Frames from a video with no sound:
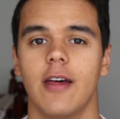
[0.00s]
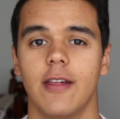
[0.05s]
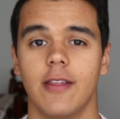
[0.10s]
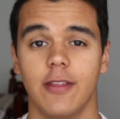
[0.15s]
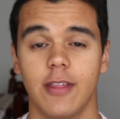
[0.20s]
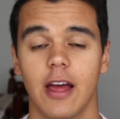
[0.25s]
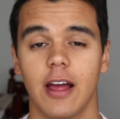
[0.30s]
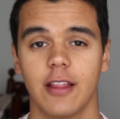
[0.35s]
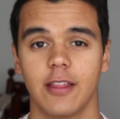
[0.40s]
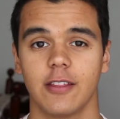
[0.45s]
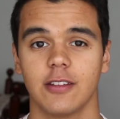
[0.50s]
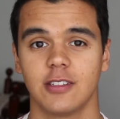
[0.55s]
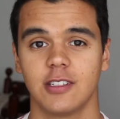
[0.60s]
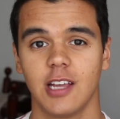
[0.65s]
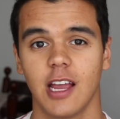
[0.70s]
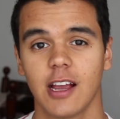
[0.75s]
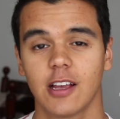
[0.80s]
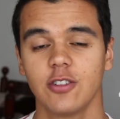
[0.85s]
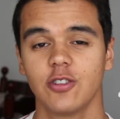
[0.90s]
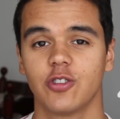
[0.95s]
then the
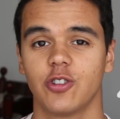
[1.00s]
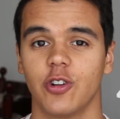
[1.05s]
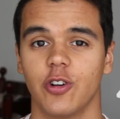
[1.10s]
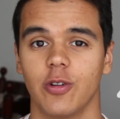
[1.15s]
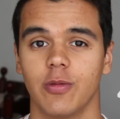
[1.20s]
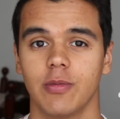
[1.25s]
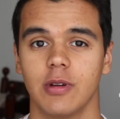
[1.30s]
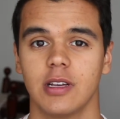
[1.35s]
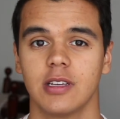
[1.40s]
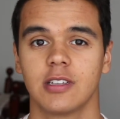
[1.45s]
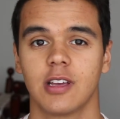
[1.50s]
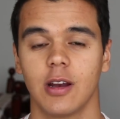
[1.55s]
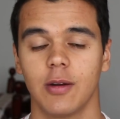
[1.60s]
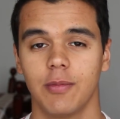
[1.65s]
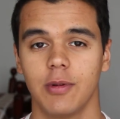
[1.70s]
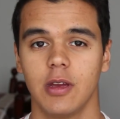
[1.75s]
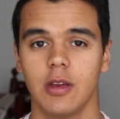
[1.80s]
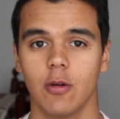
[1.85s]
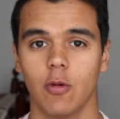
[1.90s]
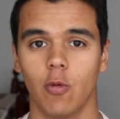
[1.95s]
second term is going to
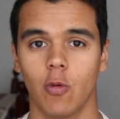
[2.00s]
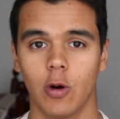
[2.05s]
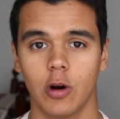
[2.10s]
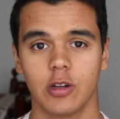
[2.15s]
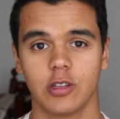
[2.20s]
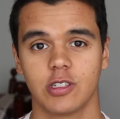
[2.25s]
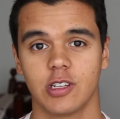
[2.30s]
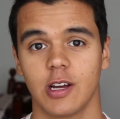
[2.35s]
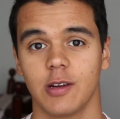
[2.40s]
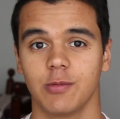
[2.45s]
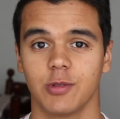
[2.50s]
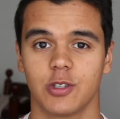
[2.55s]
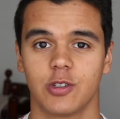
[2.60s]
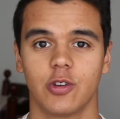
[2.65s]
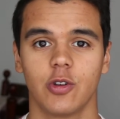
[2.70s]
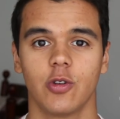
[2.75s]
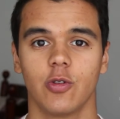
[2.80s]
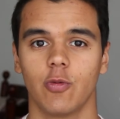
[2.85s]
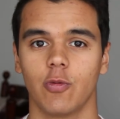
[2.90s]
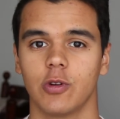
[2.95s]
be 1 times
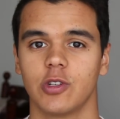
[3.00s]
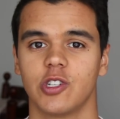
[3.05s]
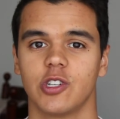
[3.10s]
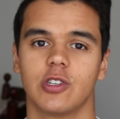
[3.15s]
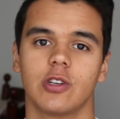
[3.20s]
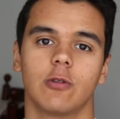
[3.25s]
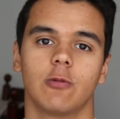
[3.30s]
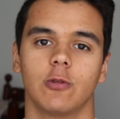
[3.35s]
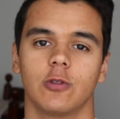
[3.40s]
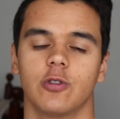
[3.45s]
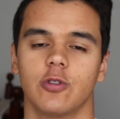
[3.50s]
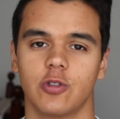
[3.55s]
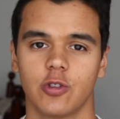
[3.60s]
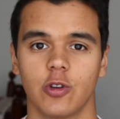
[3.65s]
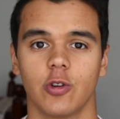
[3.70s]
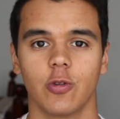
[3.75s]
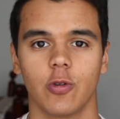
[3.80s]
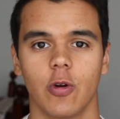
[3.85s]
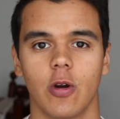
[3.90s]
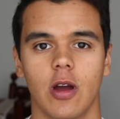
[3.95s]
2, which is equal to
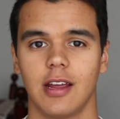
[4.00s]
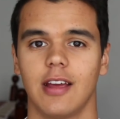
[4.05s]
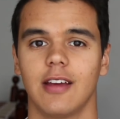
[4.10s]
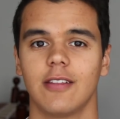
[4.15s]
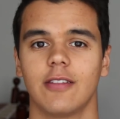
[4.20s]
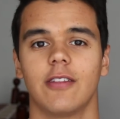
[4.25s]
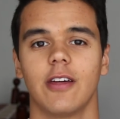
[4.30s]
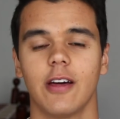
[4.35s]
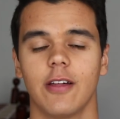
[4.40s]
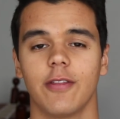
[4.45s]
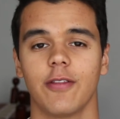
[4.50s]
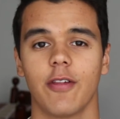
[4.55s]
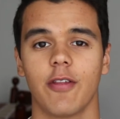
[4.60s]
2. And then